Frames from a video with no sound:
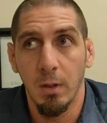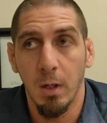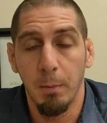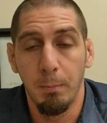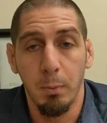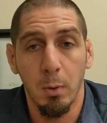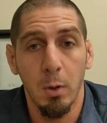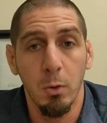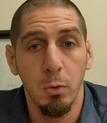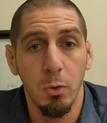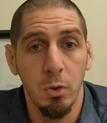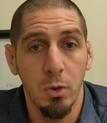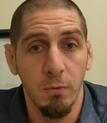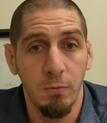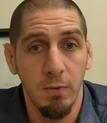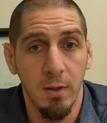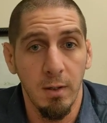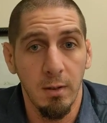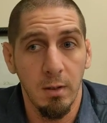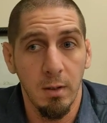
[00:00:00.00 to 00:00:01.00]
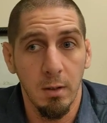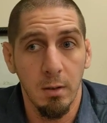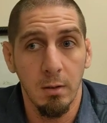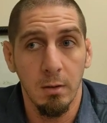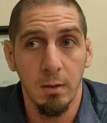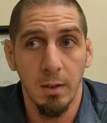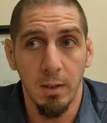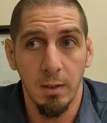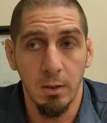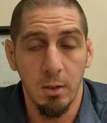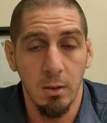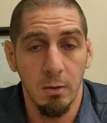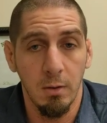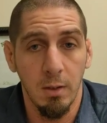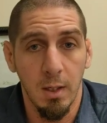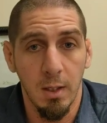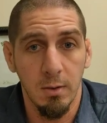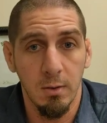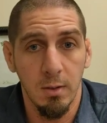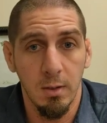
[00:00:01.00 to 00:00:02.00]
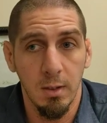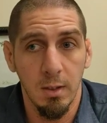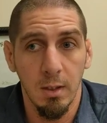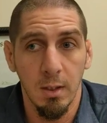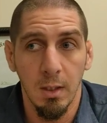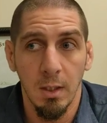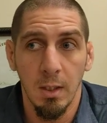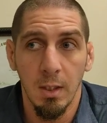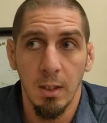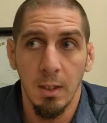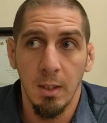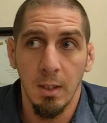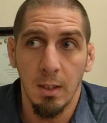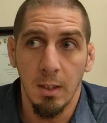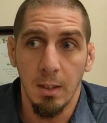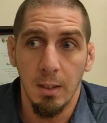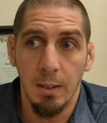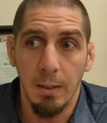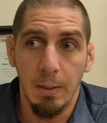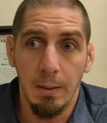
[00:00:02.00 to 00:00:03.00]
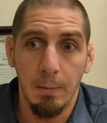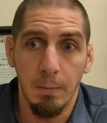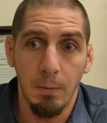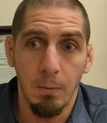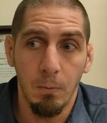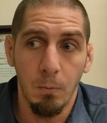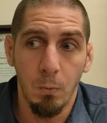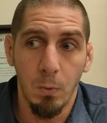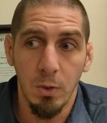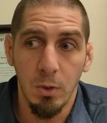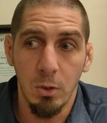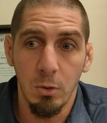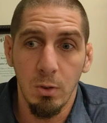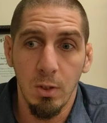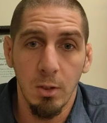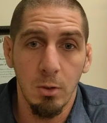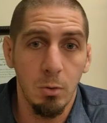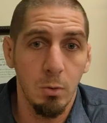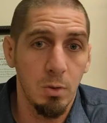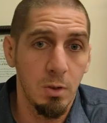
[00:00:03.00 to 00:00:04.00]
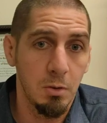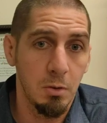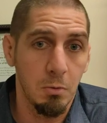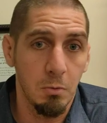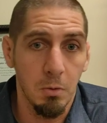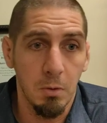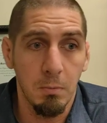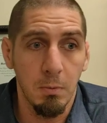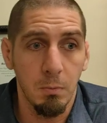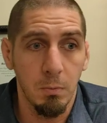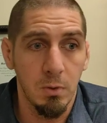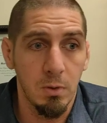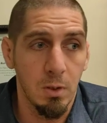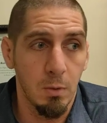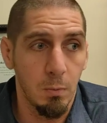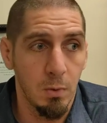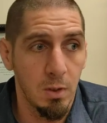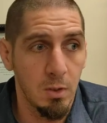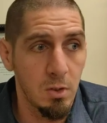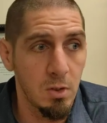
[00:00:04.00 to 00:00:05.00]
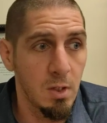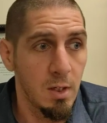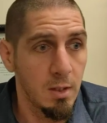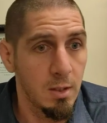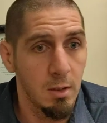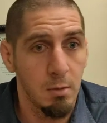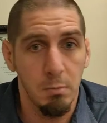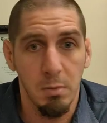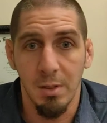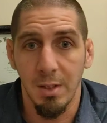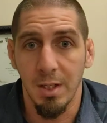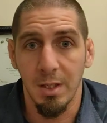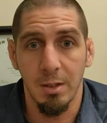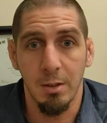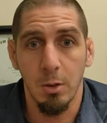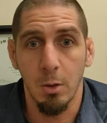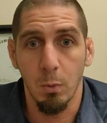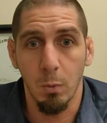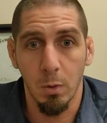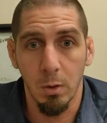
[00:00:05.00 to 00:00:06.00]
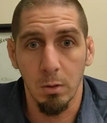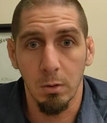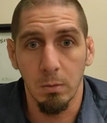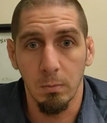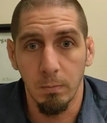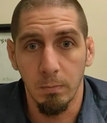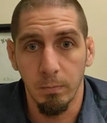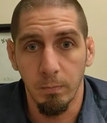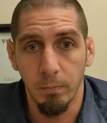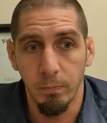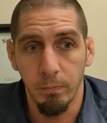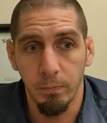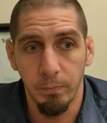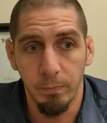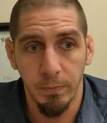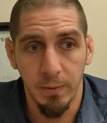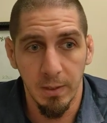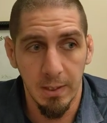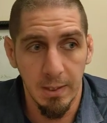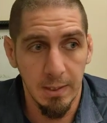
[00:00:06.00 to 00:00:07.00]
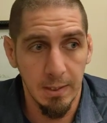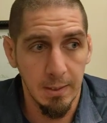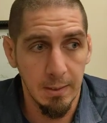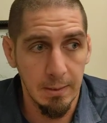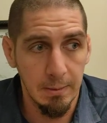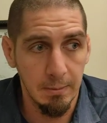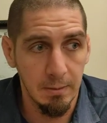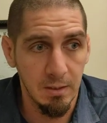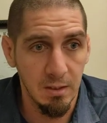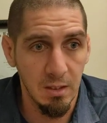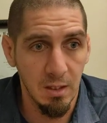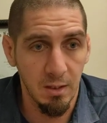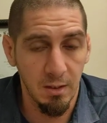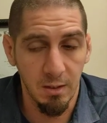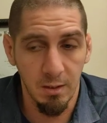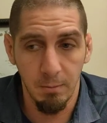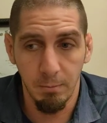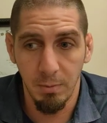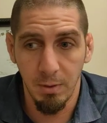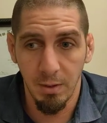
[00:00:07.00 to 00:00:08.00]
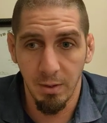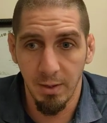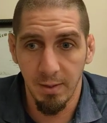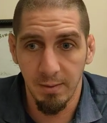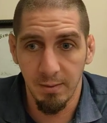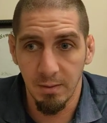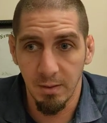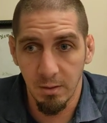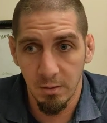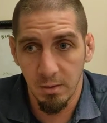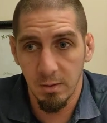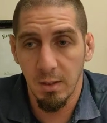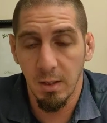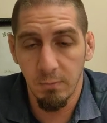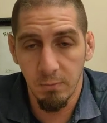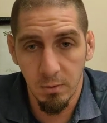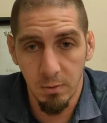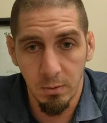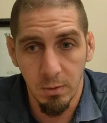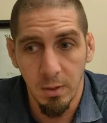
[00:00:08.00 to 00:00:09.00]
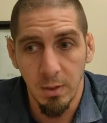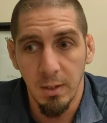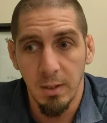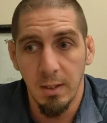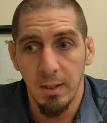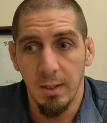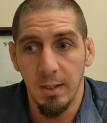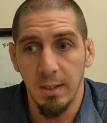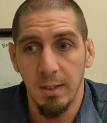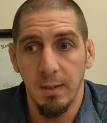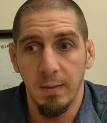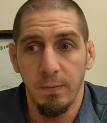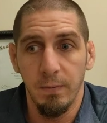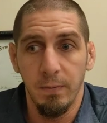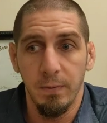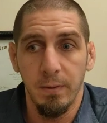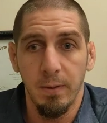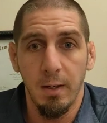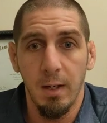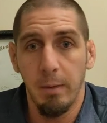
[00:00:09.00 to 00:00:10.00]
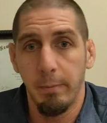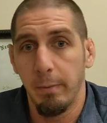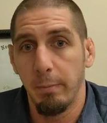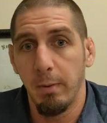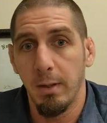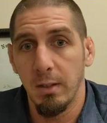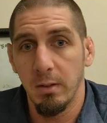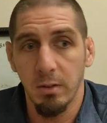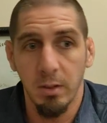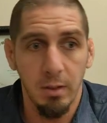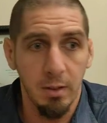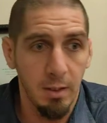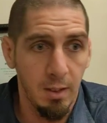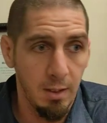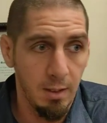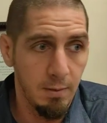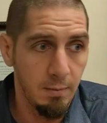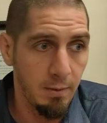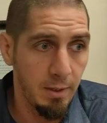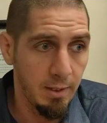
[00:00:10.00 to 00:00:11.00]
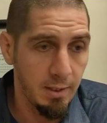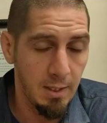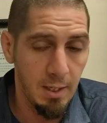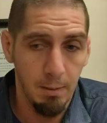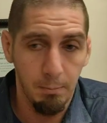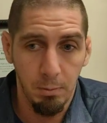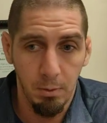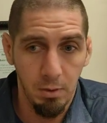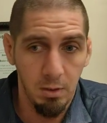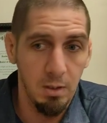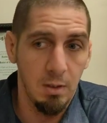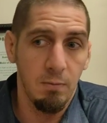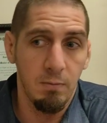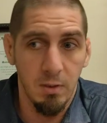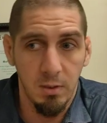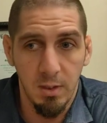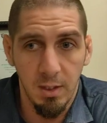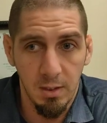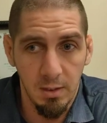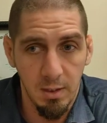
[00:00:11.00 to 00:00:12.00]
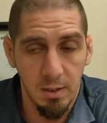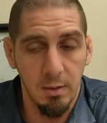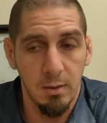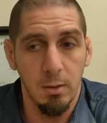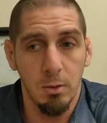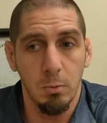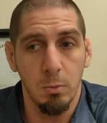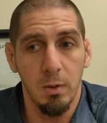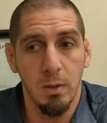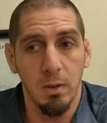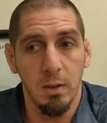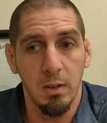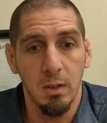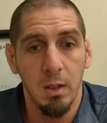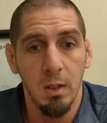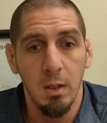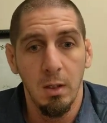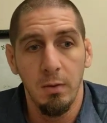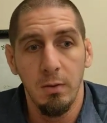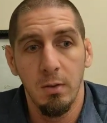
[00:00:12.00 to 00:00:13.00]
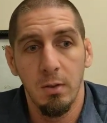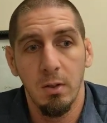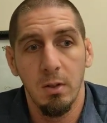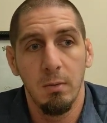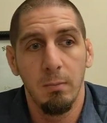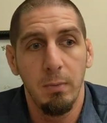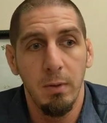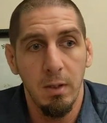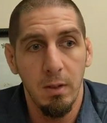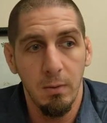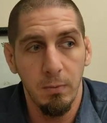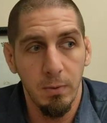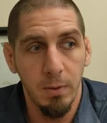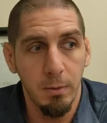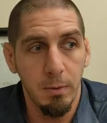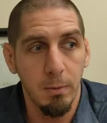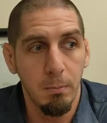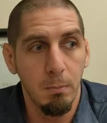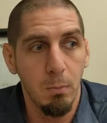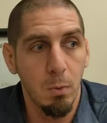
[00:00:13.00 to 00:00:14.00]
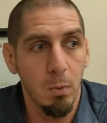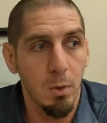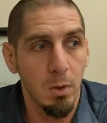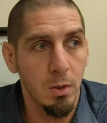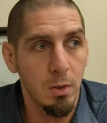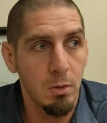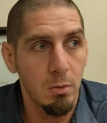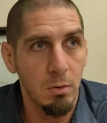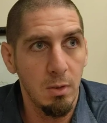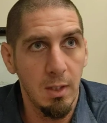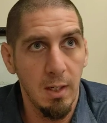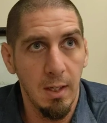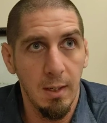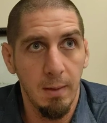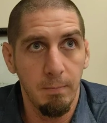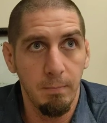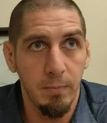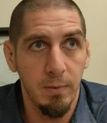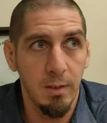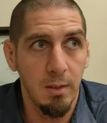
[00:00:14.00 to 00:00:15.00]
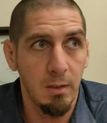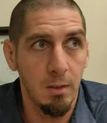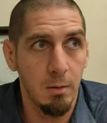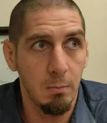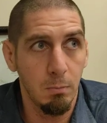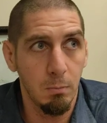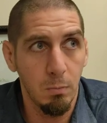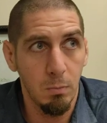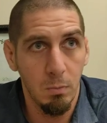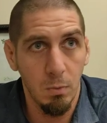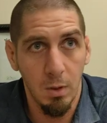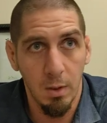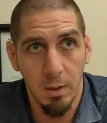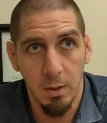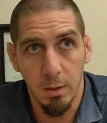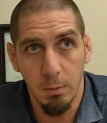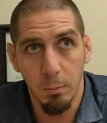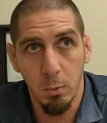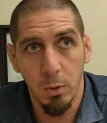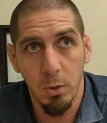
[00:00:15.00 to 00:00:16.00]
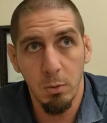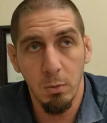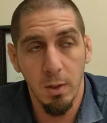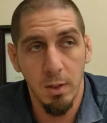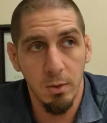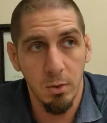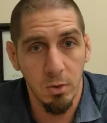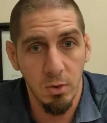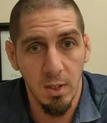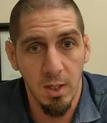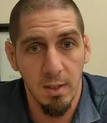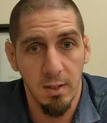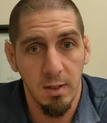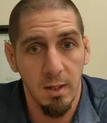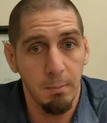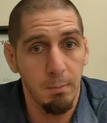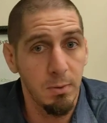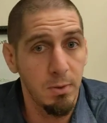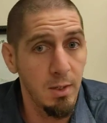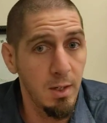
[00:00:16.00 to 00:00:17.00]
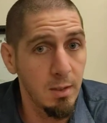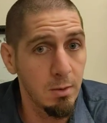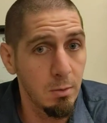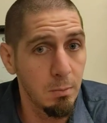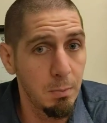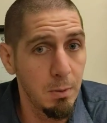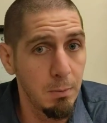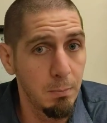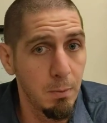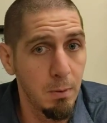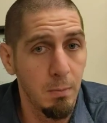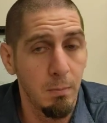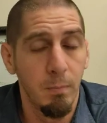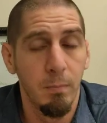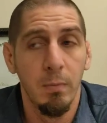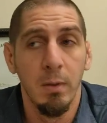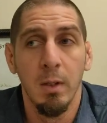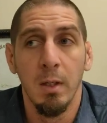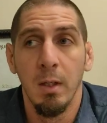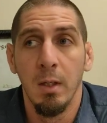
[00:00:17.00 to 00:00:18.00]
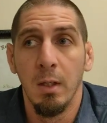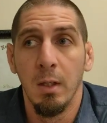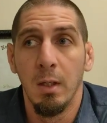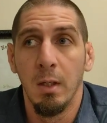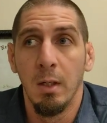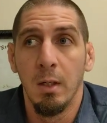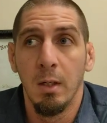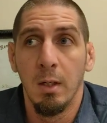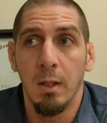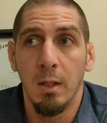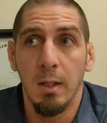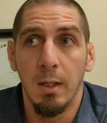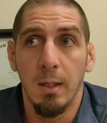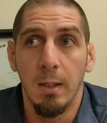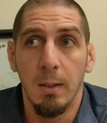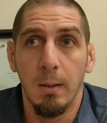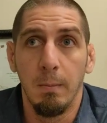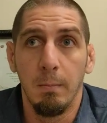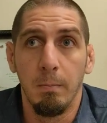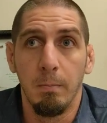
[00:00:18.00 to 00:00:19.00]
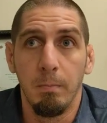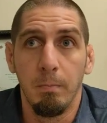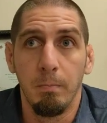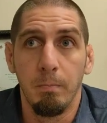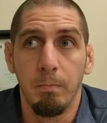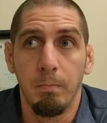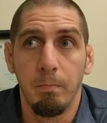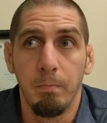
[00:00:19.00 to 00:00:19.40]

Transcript: approach to failure and curiosity, when you get into a disagreement with someone, it's not going to be the end of your world. It's not going to be like they're the devil and I'm amazing and I can't believe that they think this way. Like, you're going to be, the more you get, the more you understand and empathize with people, and